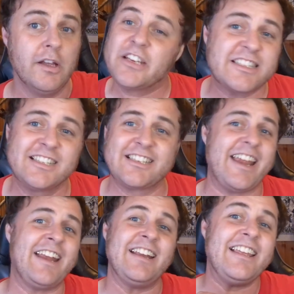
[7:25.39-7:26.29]
This is
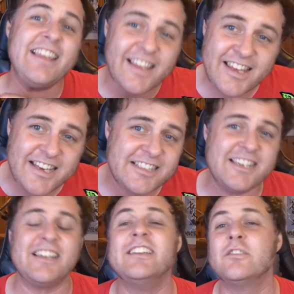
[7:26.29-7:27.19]
an
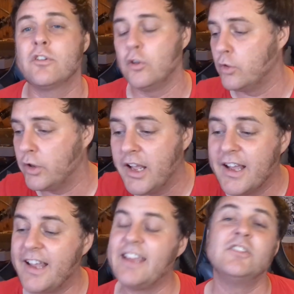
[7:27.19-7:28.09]
easy include
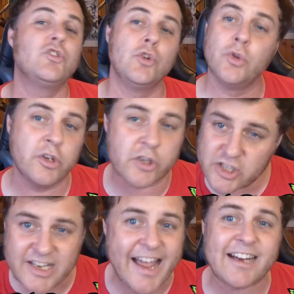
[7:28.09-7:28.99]
into your
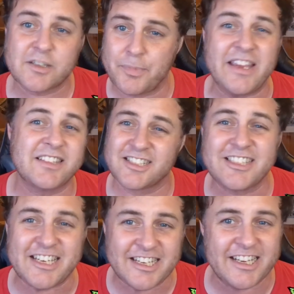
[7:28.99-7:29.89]
stacks-based
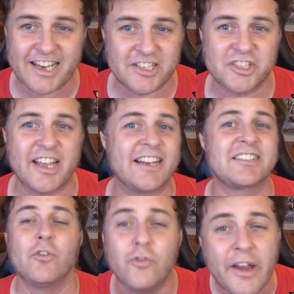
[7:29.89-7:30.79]
cEDH
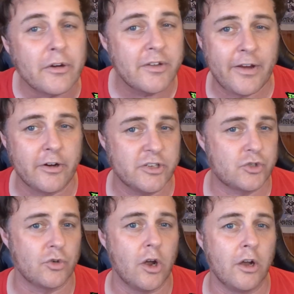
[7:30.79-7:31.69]
decks. Very
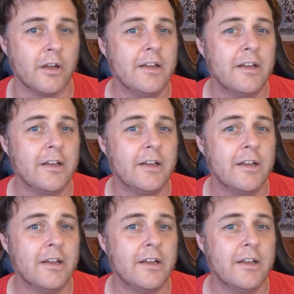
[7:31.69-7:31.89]
strong.